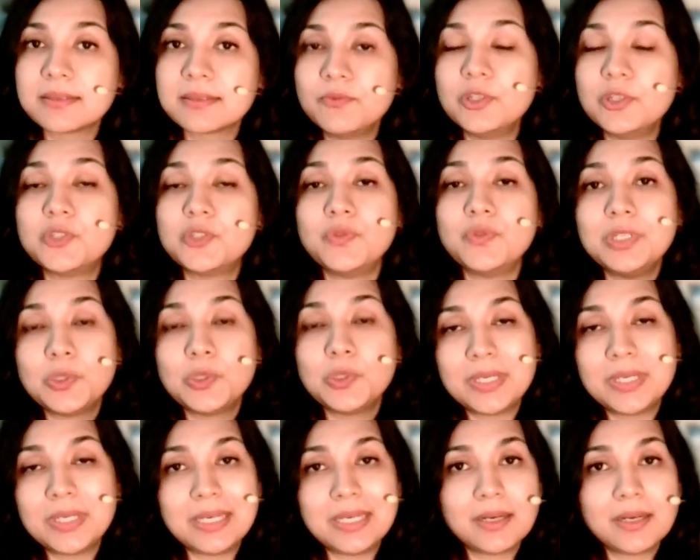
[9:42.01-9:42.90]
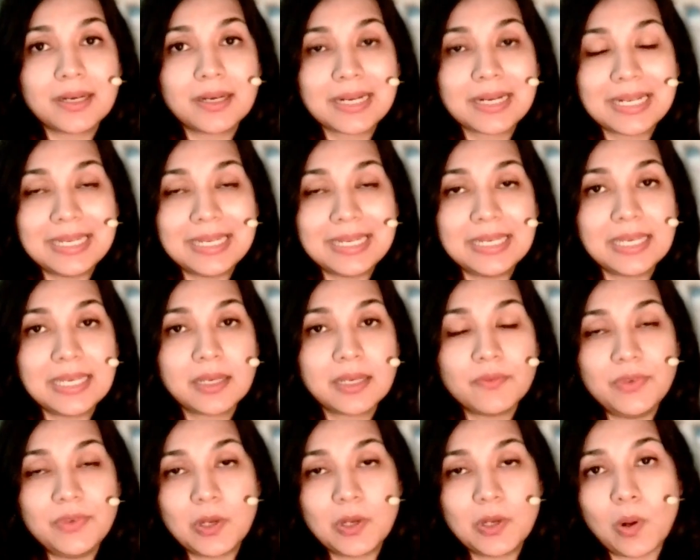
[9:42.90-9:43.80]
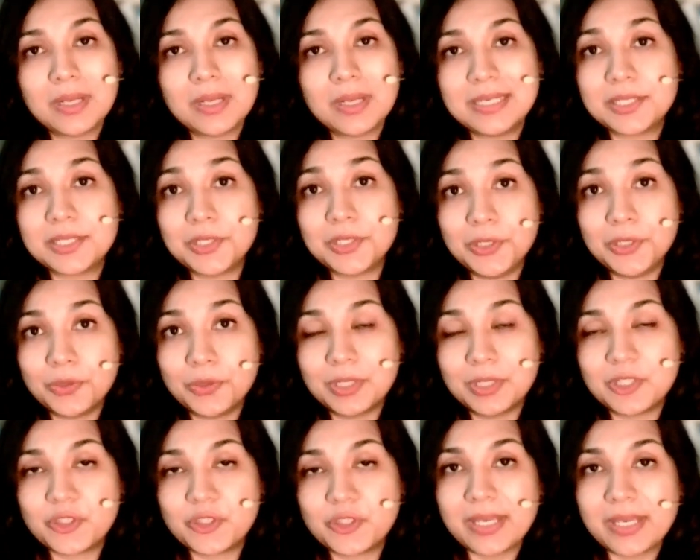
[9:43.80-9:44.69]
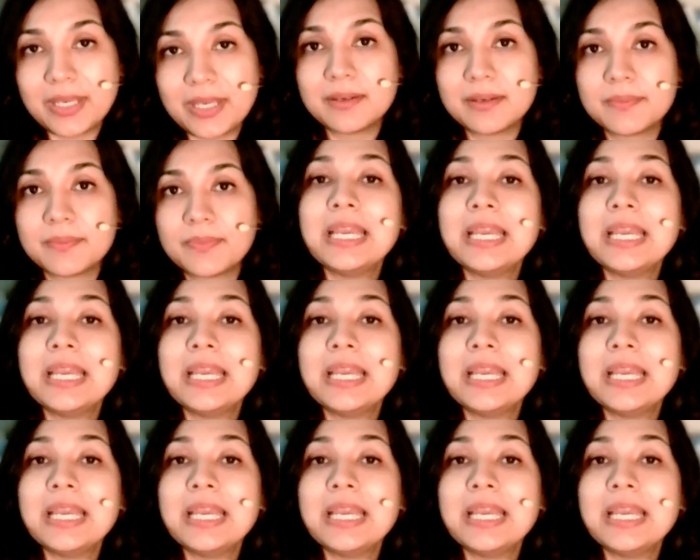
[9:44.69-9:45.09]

which we do it in our clinic, we call it neural check,